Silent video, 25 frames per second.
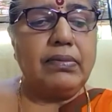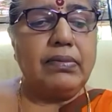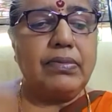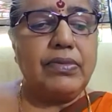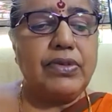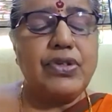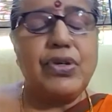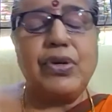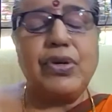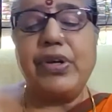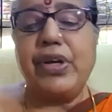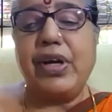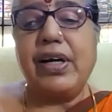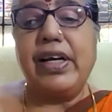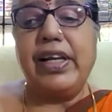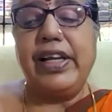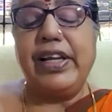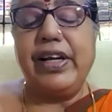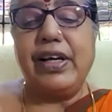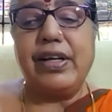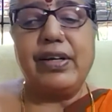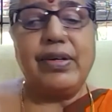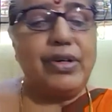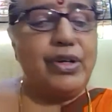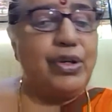so
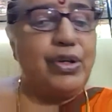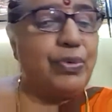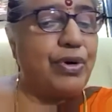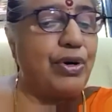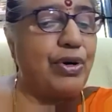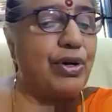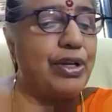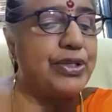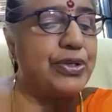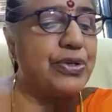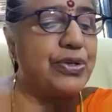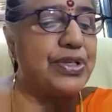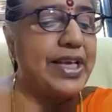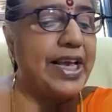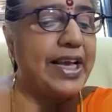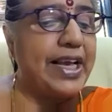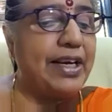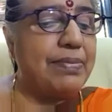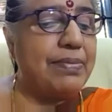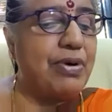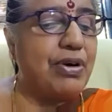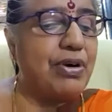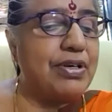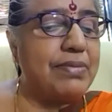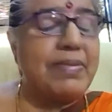earlier you were also saying
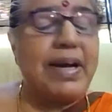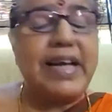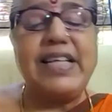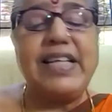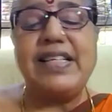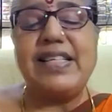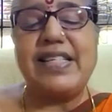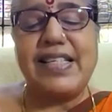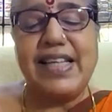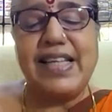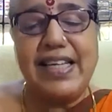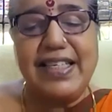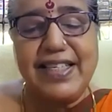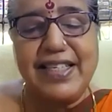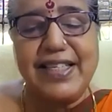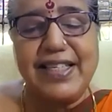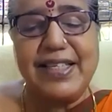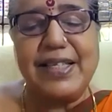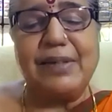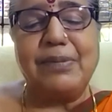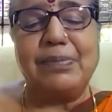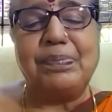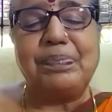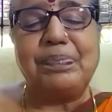about mind states.